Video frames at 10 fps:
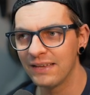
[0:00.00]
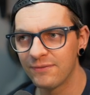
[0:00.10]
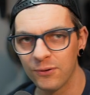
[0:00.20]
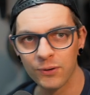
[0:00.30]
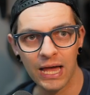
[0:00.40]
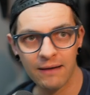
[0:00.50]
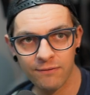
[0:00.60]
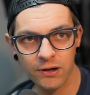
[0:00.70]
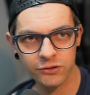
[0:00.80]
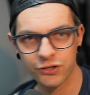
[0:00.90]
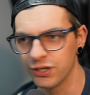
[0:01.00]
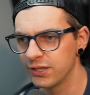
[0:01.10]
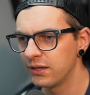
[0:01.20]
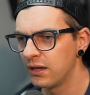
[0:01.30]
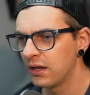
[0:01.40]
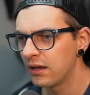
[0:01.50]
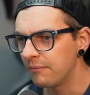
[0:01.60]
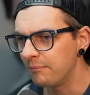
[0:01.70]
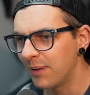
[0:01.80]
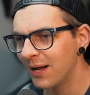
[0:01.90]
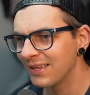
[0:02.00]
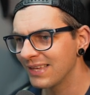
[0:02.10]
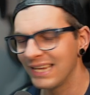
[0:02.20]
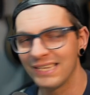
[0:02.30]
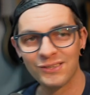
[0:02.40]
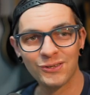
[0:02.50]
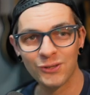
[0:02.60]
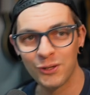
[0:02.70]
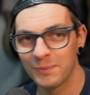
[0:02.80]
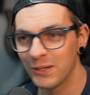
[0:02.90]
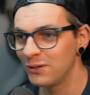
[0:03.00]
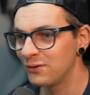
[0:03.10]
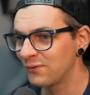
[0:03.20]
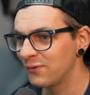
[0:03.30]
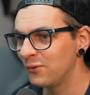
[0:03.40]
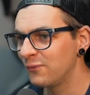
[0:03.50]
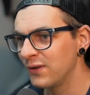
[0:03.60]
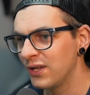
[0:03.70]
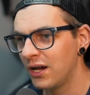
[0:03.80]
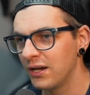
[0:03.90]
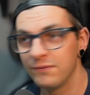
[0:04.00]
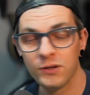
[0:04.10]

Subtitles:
for that function, but it's super useful for live. You